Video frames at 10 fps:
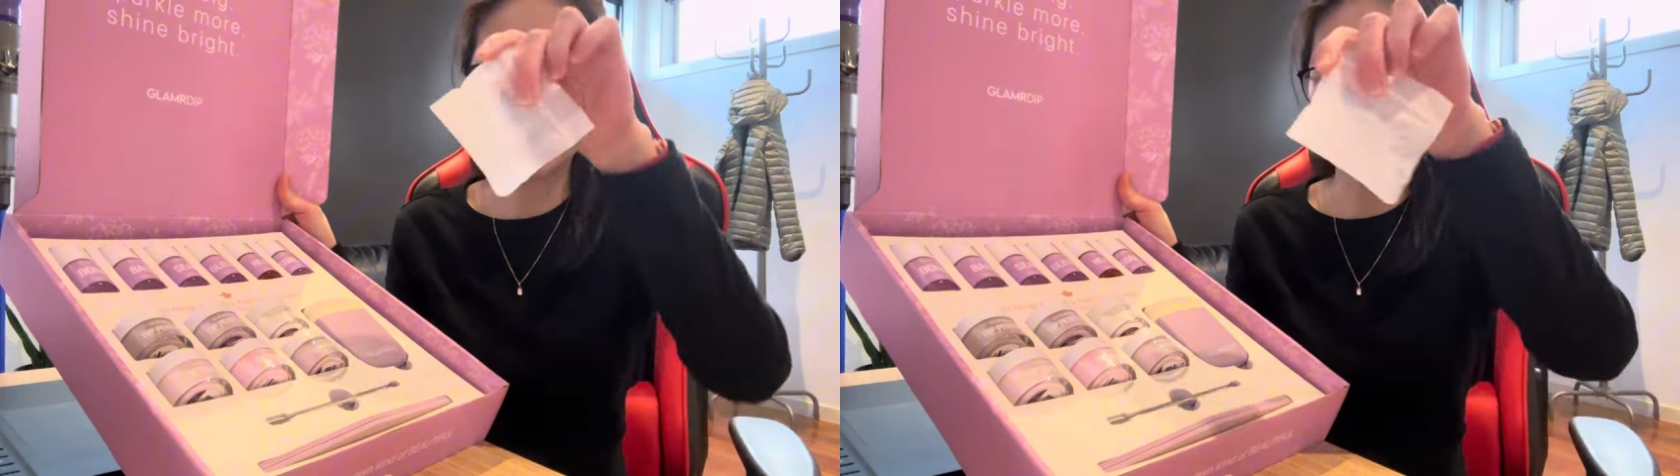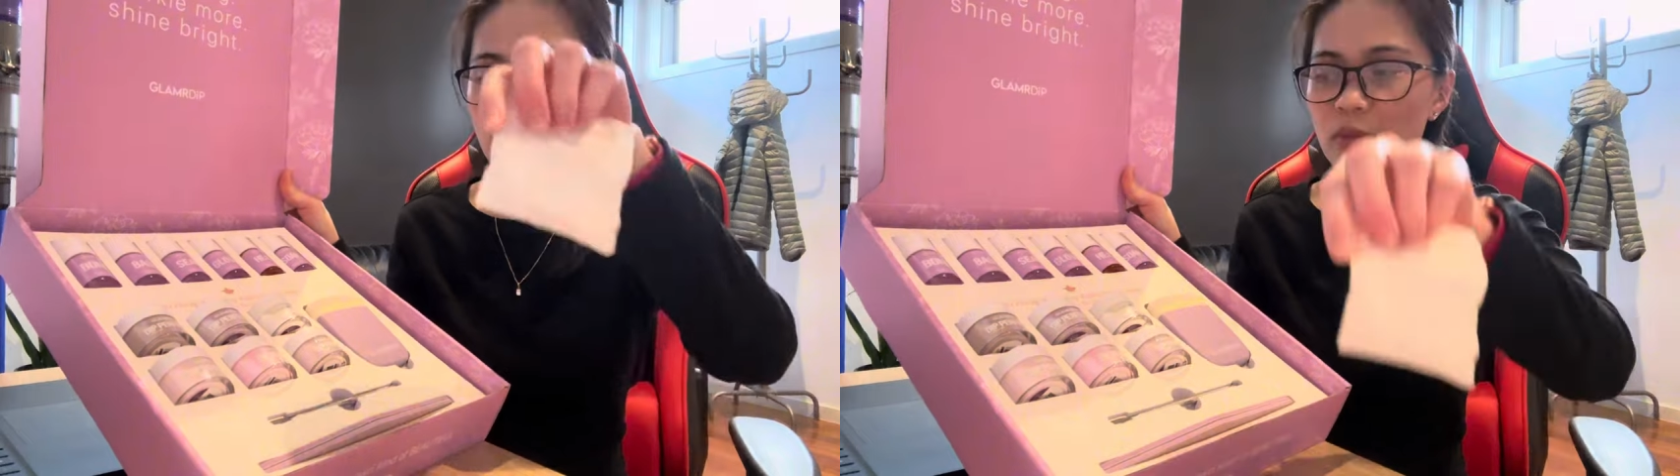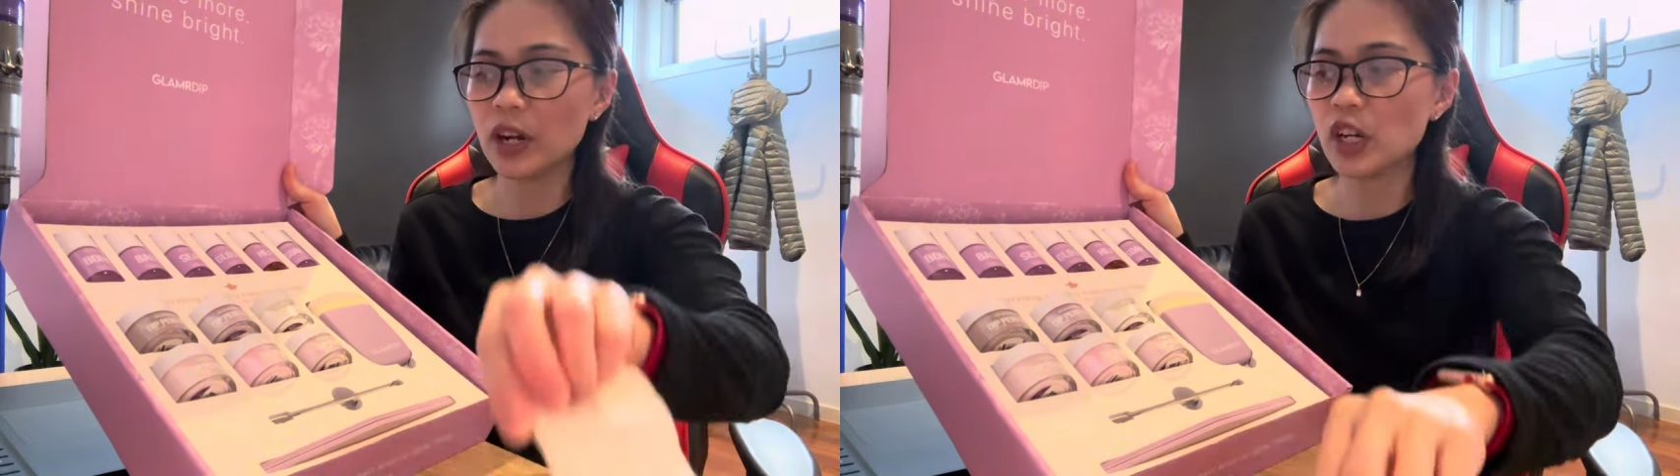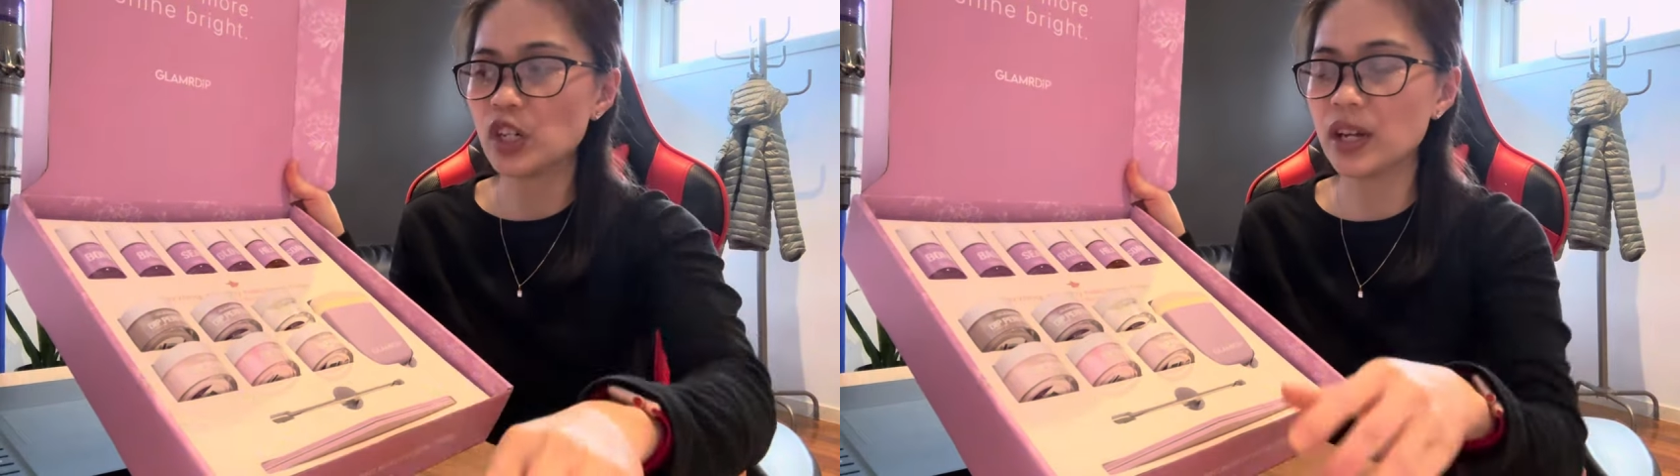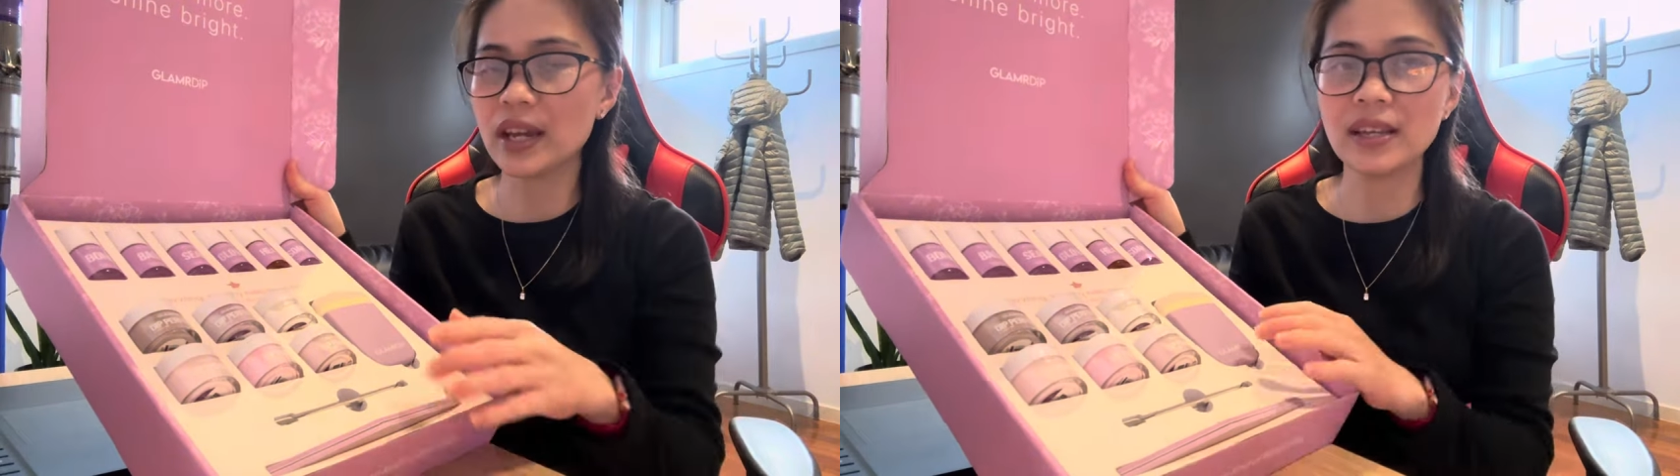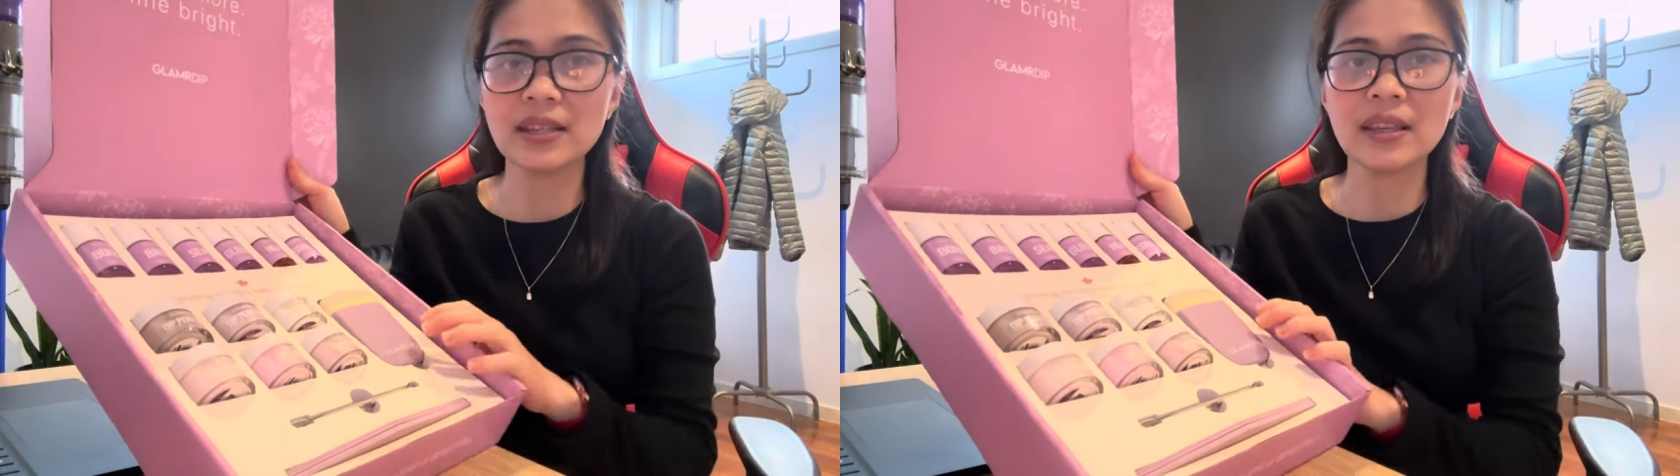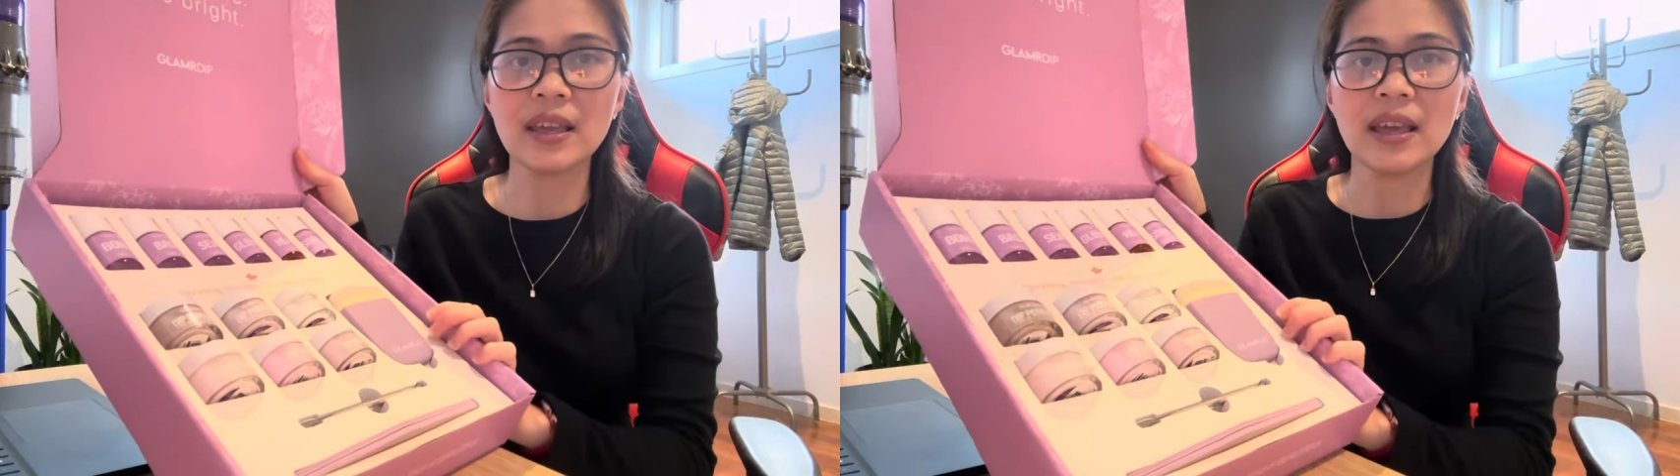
extra brushes.